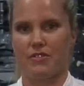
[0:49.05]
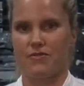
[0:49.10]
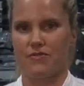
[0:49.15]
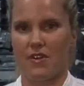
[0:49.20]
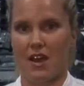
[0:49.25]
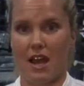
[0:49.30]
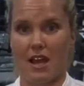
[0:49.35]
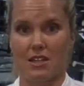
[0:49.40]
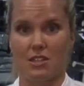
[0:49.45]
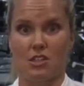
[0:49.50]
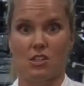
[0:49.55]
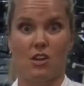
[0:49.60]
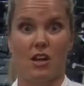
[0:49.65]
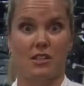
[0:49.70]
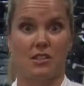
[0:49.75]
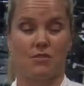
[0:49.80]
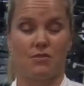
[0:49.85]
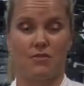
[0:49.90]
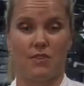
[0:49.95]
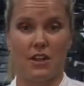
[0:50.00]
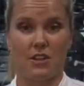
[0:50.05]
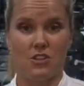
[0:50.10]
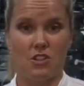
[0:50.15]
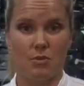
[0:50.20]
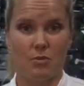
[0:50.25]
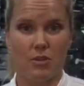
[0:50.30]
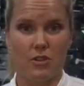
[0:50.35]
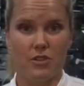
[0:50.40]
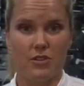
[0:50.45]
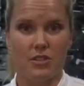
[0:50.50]
fats, lots of
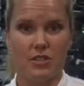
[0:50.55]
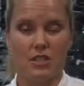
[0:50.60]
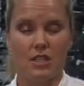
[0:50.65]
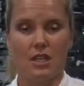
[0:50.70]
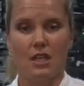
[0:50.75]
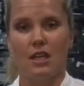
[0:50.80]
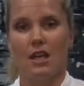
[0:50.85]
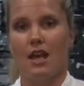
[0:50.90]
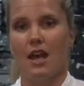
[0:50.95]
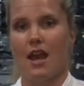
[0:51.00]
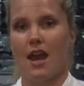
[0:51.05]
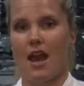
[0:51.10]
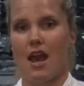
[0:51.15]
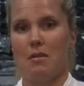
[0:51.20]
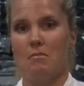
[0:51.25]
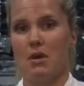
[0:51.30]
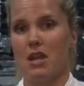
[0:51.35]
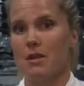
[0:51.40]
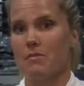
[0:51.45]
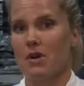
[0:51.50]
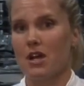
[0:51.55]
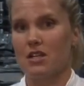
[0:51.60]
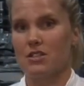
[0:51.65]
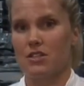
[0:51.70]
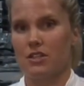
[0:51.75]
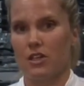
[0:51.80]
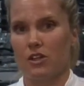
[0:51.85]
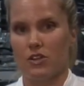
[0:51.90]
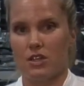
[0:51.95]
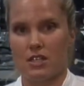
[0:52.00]
vegetables, and
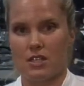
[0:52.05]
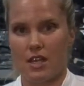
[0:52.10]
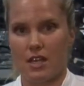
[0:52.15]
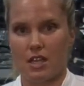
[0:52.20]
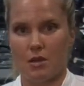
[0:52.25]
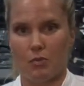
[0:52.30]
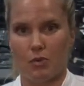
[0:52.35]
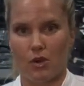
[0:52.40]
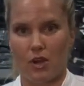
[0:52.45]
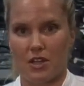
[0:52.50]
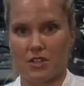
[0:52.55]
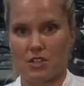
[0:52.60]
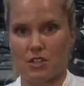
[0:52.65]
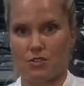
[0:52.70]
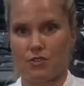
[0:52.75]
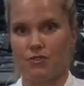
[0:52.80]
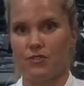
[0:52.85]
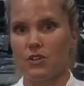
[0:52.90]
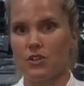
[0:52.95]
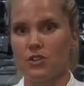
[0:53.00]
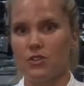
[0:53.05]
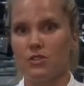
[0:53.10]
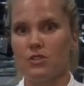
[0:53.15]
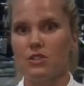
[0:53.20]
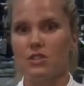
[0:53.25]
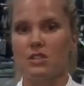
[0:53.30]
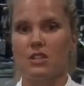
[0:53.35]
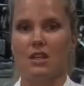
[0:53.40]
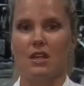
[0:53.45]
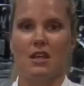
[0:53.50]
minimizing your intake of processed
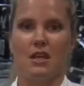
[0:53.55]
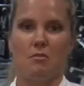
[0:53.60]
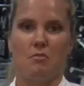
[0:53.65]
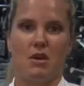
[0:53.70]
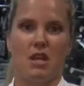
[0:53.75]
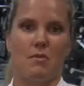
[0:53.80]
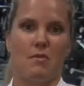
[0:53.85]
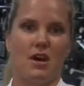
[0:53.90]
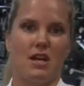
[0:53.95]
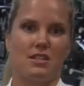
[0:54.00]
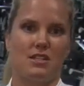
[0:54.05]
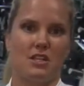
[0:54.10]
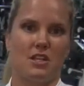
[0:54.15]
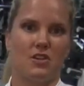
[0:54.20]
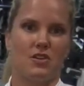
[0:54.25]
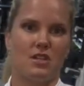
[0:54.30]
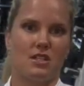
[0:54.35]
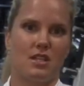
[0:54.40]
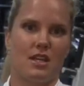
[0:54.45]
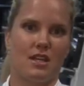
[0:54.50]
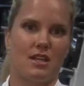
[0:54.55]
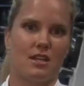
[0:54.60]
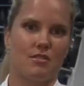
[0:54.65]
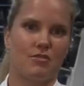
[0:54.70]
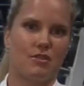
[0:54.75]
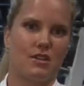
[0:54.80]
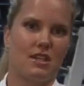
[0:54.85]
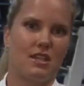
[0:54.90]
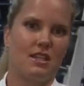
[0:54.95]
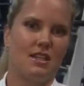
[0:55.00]
foods, minimizing your intake
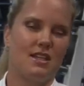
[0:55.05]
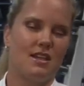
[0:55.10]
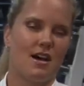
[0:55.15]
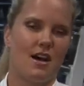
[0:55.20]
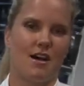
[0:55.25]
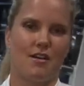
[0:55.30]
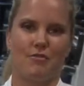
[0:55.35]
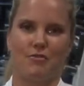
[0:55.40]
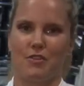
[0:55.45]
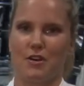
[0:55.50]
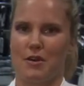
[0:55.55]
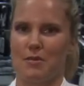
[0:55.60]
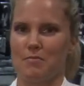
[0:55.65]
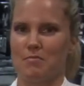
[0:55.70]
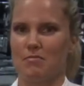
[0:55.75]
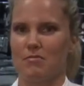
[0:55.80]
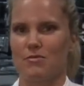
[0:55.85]
of